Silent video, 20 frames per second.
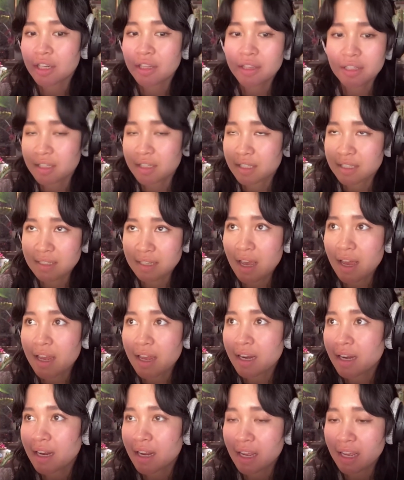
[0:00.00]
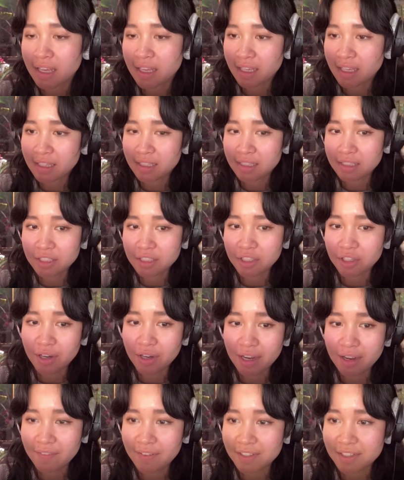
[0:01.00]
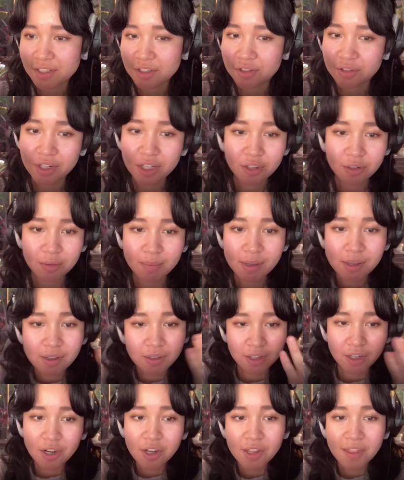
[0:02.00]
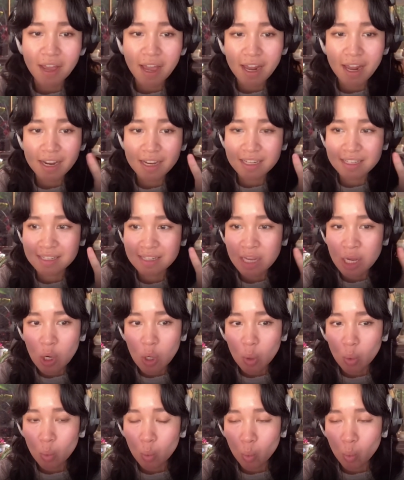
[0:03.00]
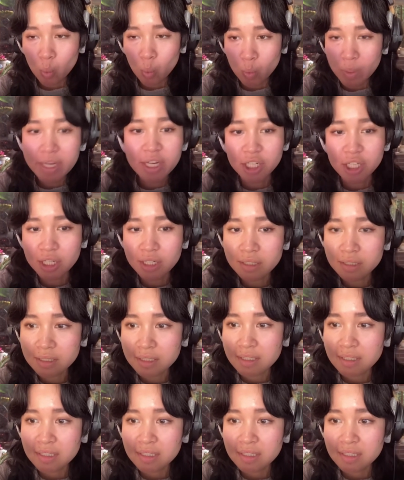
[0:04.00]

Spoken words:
the son, and then, having to drink her milk and all that is weird.